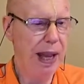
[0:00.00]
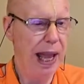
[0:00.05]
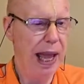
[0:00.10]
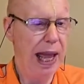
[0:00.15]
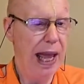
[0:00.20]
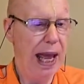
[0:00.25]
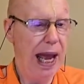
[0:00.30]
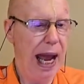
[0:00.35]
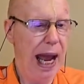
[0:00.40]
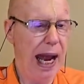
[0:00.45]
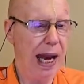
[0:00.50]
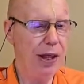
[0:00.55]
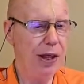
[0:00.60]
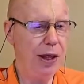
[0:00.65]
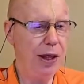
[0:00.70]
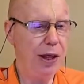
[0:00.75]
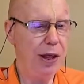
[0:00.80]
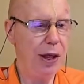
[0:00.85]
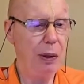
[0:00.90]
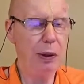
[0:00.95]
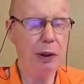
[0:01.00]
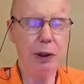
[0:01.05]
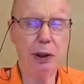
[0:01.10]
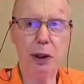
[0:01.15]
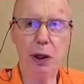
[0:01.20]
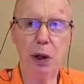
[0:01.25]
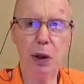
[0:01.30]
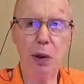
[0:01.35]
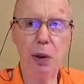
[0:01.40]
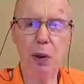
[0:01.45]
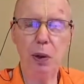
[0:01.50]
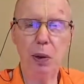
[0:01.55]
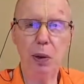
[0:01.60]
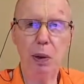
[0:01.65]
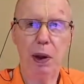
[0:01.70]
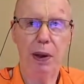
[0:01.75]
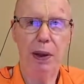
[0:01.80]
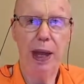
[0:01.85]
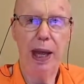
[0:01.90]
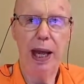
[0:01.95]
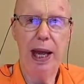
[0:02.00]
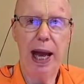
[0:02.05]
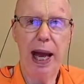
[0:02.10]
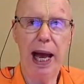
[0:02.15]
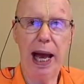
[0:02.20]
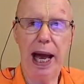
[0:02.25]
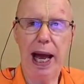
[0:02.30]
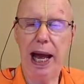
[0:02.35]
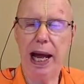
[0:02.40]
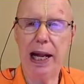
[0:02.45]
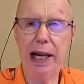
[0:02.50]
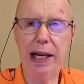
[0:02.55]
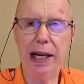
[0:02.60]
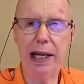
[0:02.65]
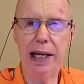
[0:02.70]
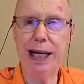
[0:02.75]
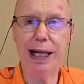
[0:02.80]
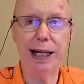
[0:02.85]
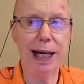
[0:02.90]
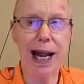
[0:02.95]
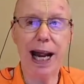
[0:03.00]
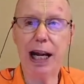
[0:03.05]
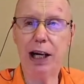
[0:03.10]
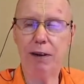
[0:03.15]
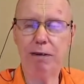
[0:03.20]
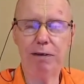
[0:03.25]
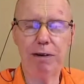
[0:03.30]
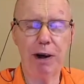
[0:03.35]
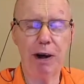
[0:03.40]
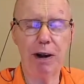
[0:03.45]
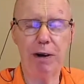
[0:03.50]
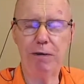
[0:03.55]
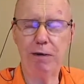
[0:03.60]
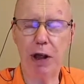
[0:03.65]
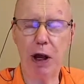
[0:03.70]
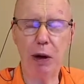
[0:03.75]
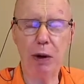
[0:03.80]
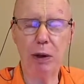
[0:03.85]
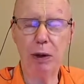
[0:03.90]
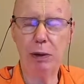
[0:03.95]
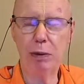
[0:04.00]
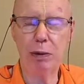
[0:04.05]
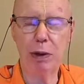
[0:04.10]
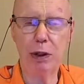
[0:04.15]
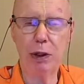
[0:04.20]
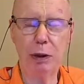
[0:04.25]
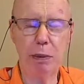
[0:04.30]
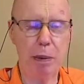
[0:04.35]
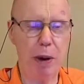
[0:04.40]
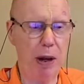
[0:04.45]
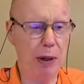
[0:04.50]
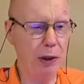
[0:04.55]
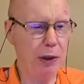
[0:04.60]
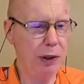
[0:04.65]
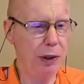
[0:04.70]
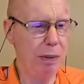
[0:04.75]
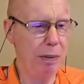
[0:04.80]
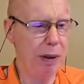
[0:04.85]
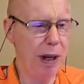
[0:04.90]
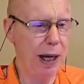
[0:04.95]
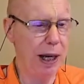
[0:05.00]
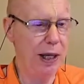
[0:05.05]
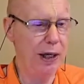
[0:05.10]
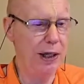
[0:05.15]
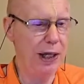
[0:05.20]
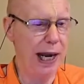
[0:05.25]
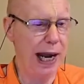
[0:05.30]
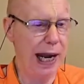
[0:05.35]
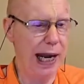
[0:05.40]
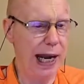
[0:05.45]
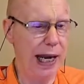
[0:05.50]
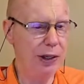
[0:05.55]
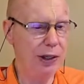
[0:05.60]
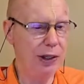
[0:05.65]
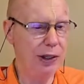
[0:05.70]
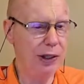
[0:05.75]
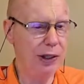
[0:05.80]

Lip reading: And those who are neglectful of those responsibilities,